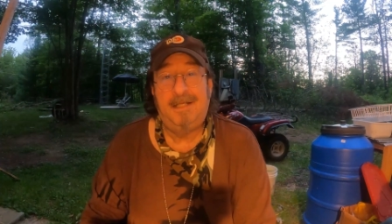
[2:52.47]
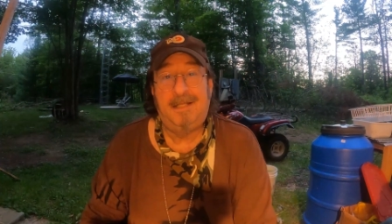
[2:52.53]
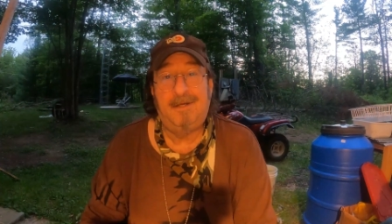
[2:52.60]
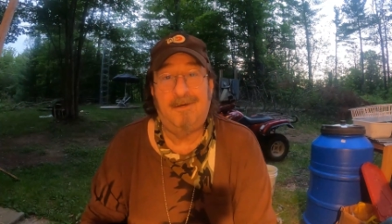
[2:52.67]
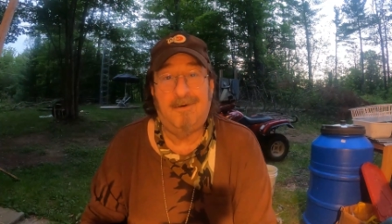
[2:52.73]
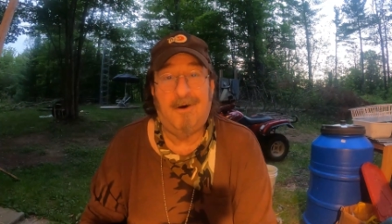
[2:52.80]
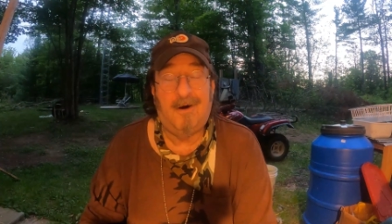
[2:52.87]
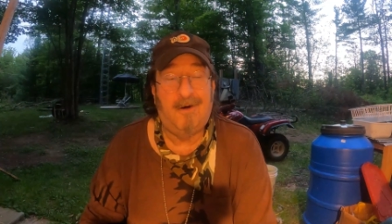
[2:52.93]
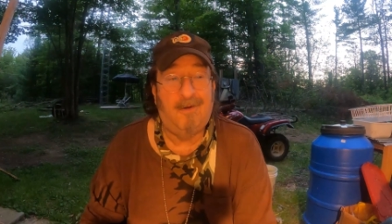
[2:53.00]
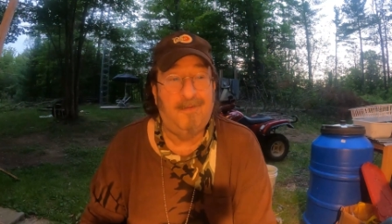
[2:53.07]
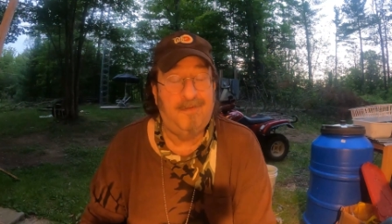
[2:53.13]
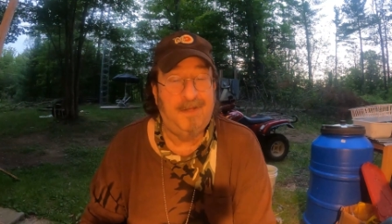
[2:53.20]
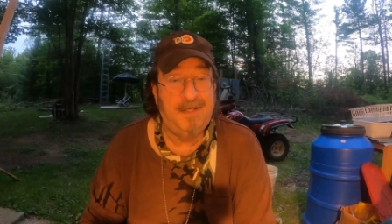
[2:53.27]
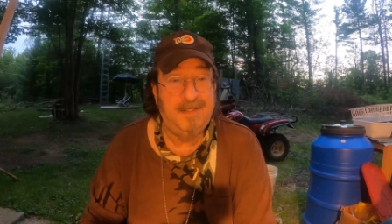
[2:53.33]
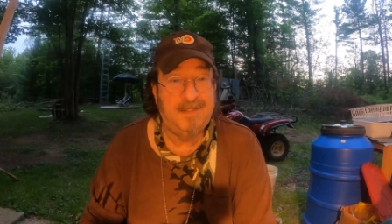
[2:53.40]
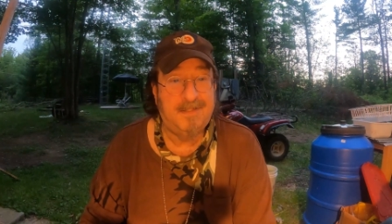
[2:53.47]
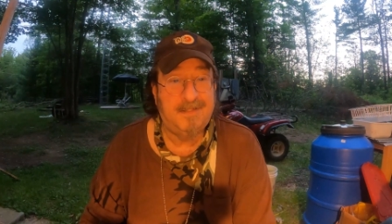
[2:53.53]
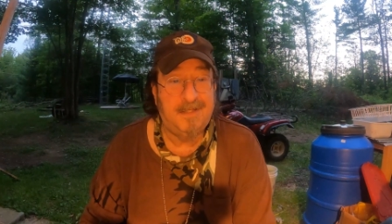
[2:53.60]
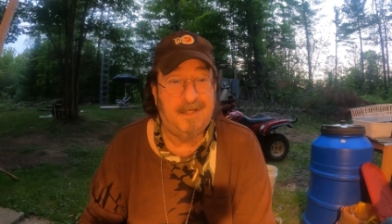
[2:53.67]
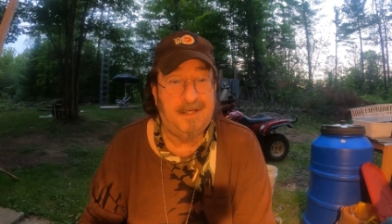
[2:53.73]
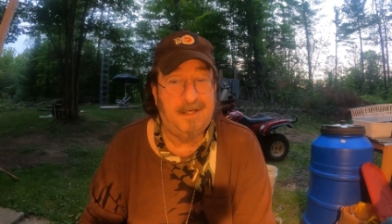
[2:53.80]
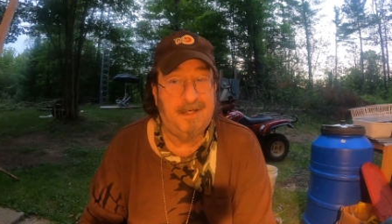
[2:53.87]
you know, all
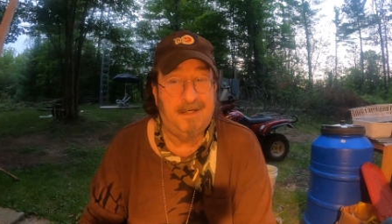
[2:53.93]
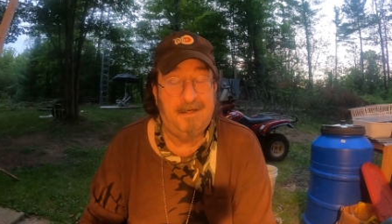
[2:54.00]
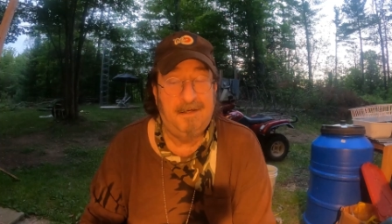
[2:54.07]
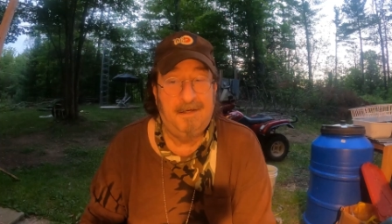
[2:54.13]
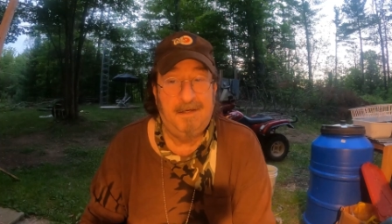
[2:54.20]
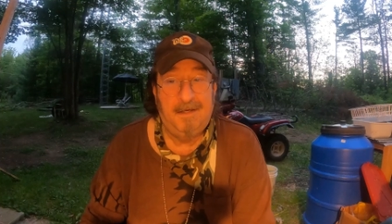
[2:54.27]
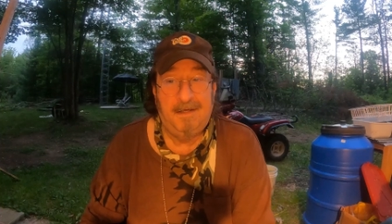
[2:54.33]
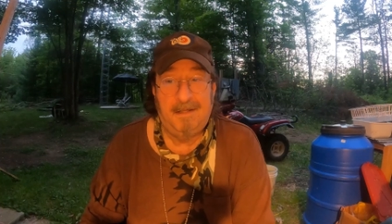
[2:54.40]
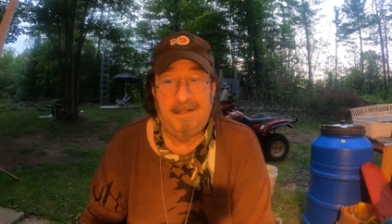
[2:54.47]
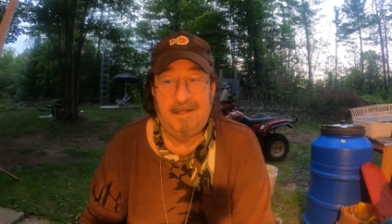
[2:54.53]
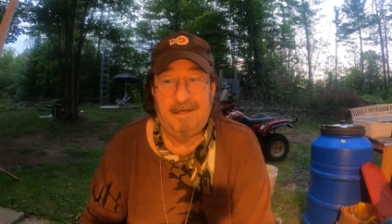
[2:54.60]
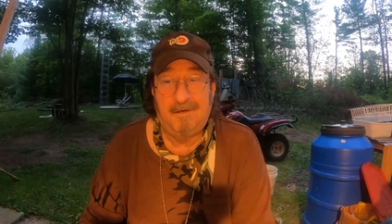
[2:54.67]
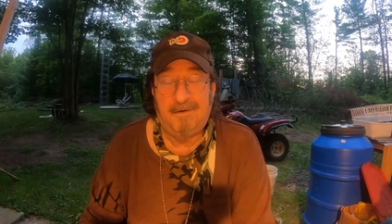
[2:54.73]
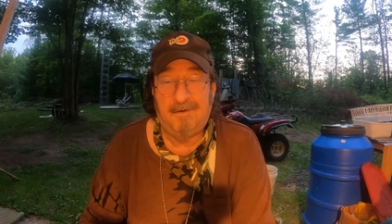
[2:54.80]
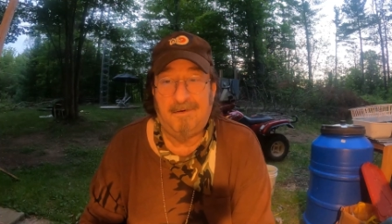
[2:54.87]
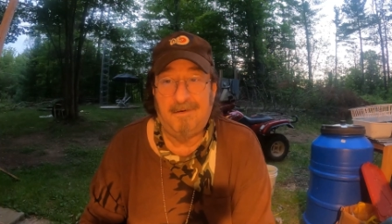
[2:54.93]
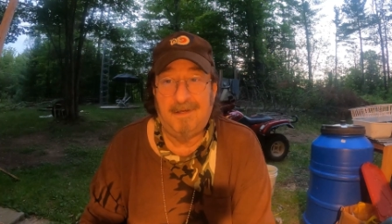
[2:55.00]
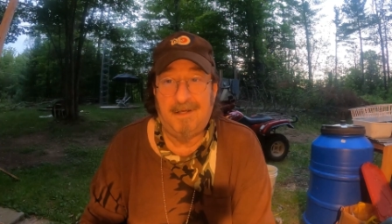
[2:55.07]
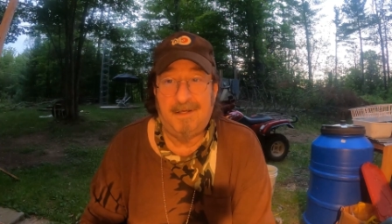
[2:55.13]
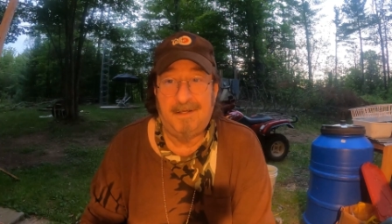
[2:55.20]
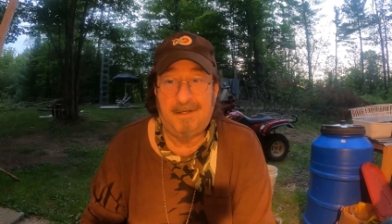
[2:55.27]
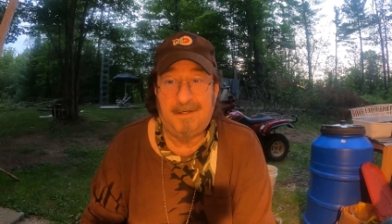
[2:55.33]
these, uh, you know,
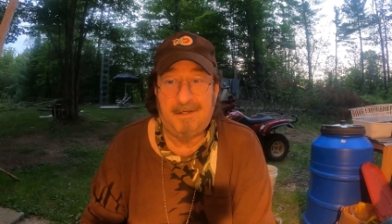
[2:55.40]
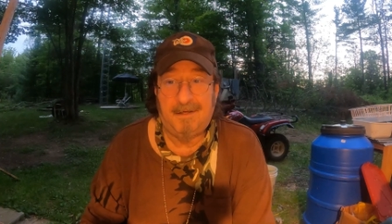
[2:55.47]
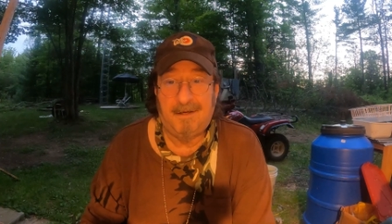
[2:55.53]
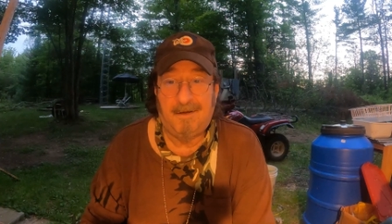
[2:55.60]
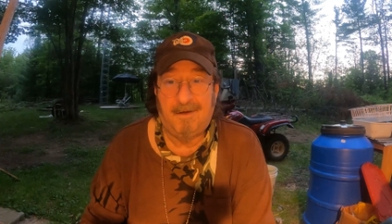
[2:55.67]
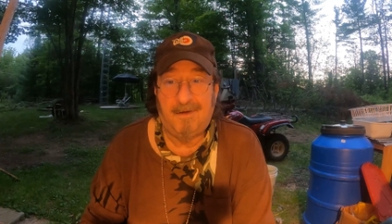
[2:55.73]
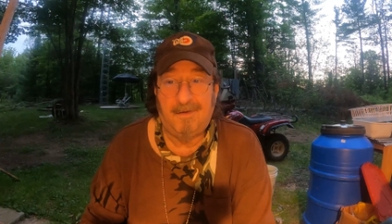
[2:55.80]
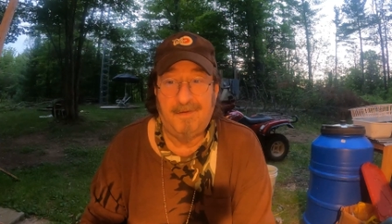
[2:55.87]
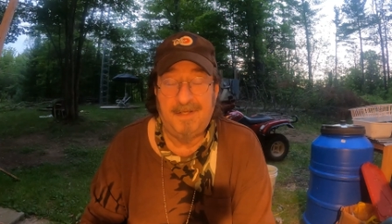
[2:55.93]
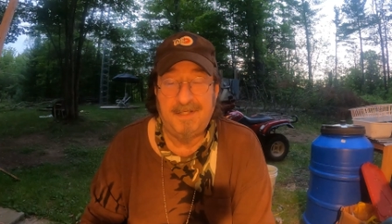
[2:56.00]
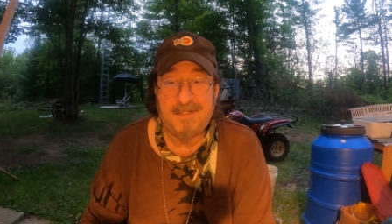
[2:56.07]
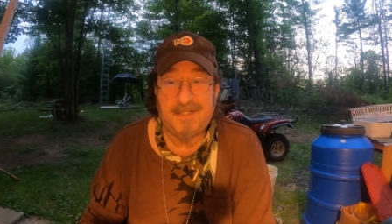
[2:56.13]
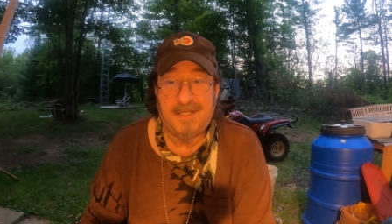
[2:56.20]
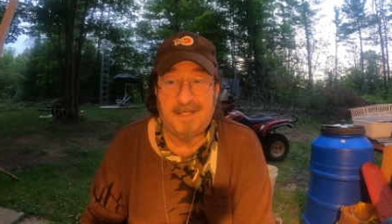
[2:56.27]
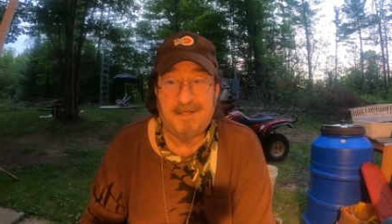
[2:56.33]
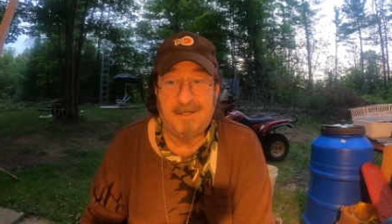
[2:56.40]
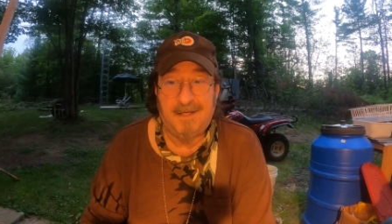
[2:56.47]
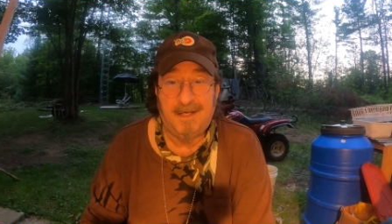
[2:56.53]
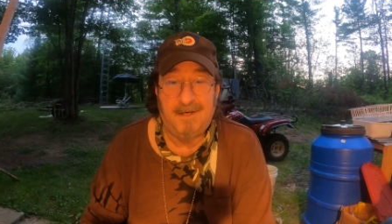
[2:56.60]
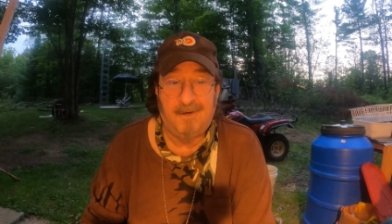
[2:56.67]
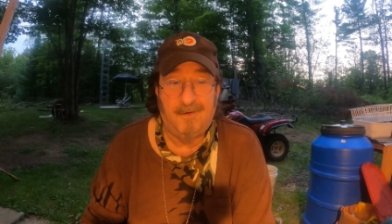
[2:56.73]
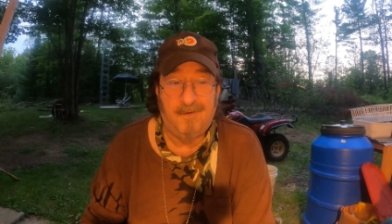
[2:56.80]
uh, all these
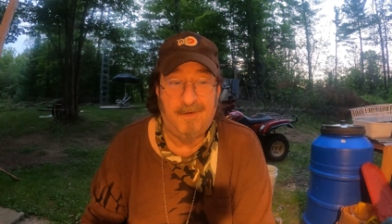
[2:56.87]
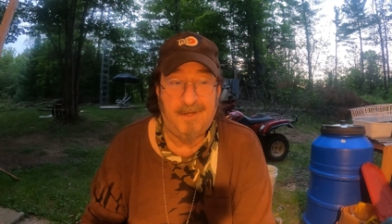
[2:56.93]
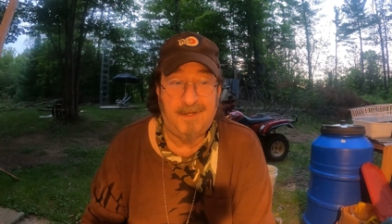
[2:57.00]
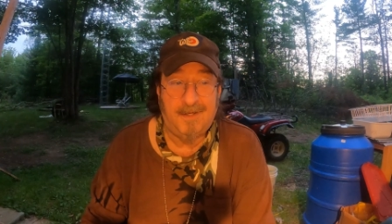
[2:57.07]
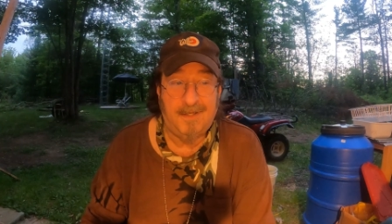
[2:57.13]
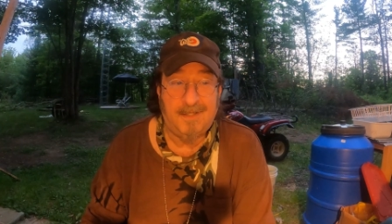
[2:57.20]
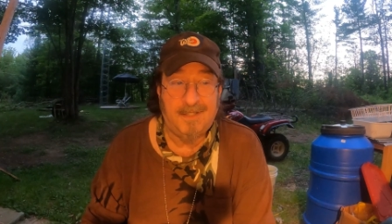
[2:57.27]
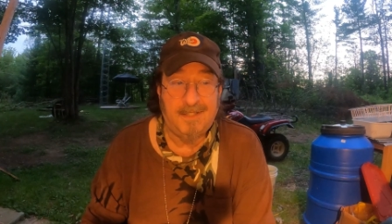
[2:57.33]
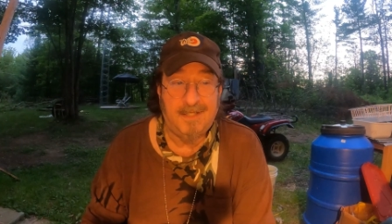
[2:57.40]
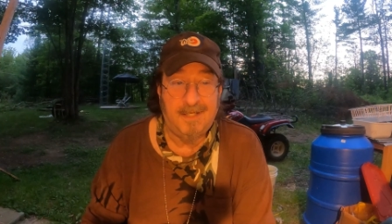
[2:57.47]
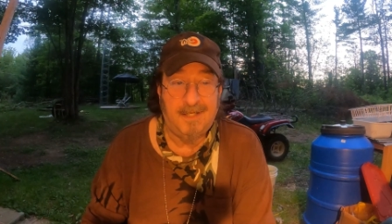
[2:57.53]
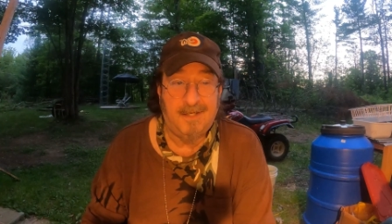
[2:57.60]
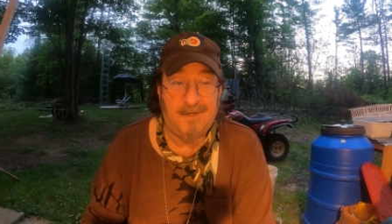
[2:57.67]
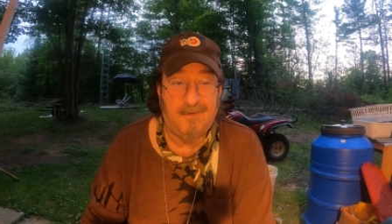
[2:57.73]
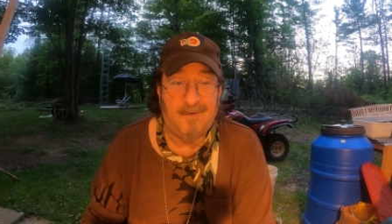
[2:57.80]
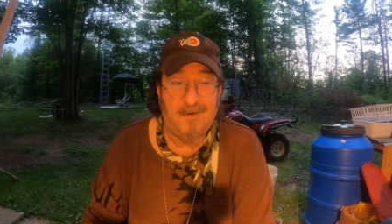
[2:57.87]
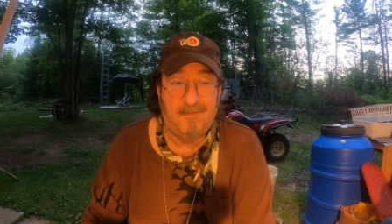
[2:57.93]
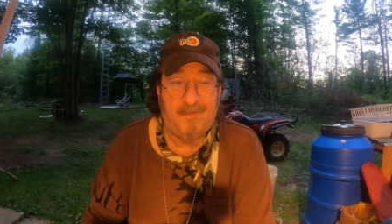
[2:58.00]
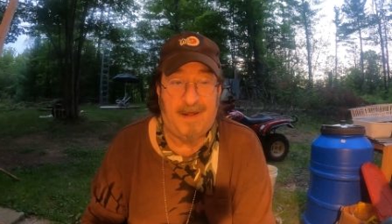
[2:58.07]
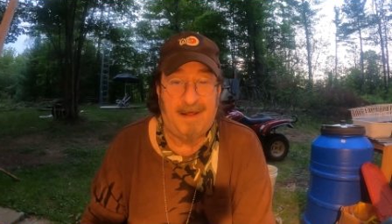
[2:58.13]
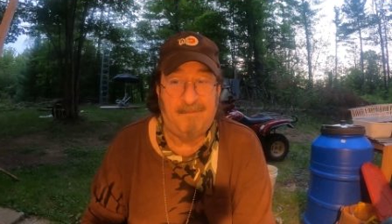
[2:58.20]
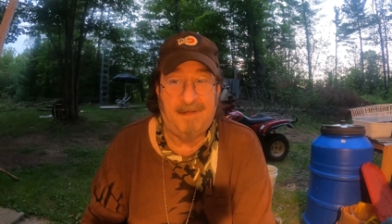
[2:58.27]
you know, uh, you know,
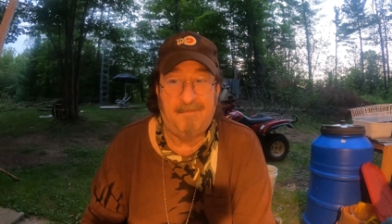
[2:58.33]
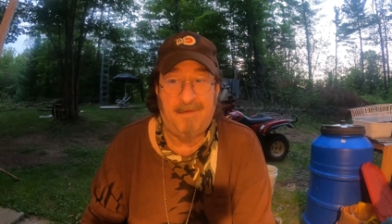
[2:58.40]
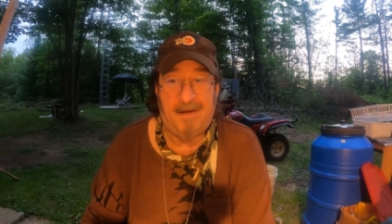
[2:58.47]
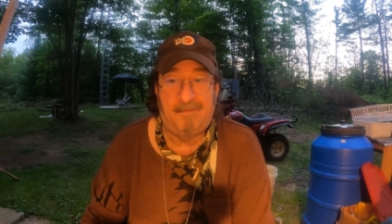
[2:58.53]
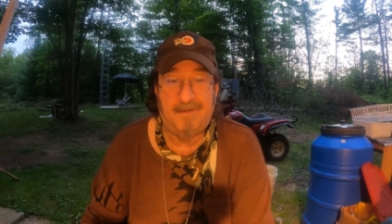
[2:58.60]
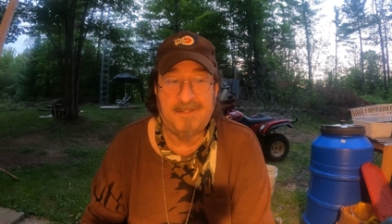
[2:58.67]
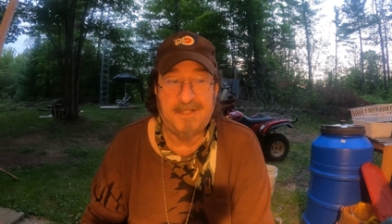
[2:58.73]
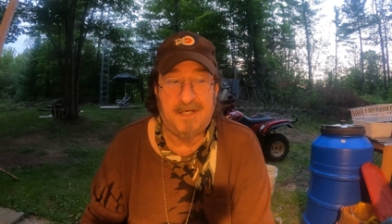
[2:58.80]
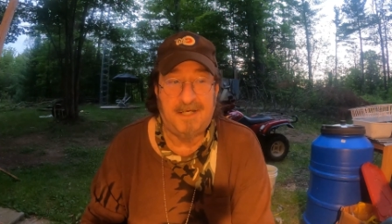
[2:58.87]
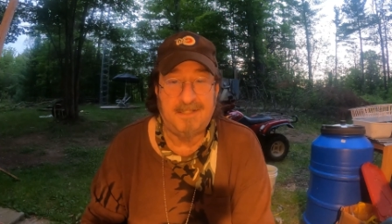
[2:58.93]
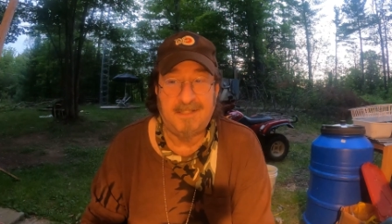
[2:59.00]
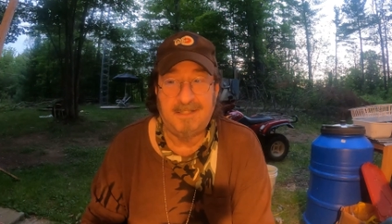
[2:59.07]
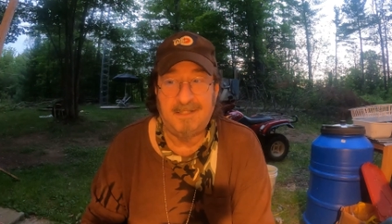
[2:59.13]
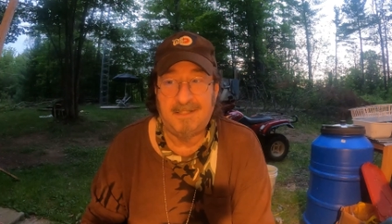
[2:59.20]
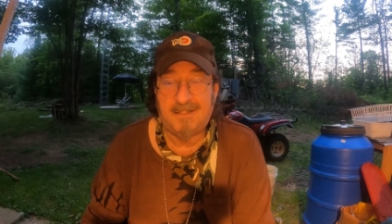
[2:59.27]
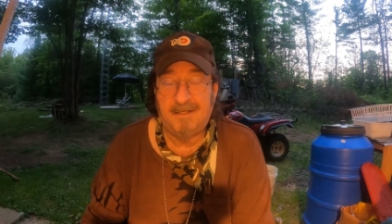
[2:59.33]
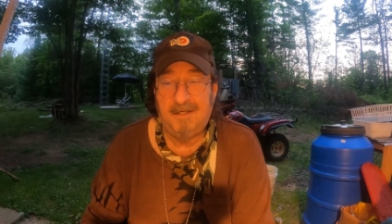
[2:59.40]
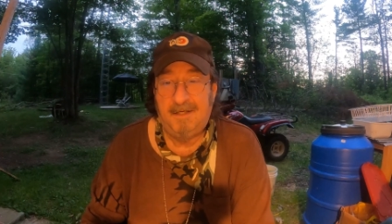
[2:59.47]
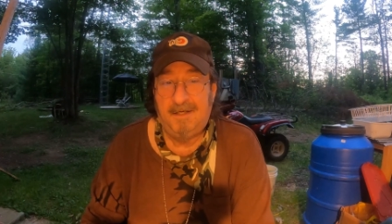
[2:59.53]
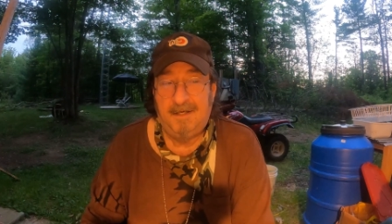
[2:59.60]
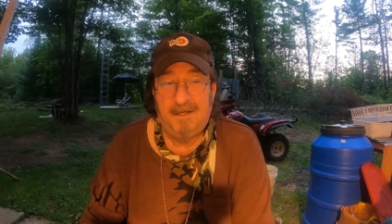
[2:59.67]
family members, cousins,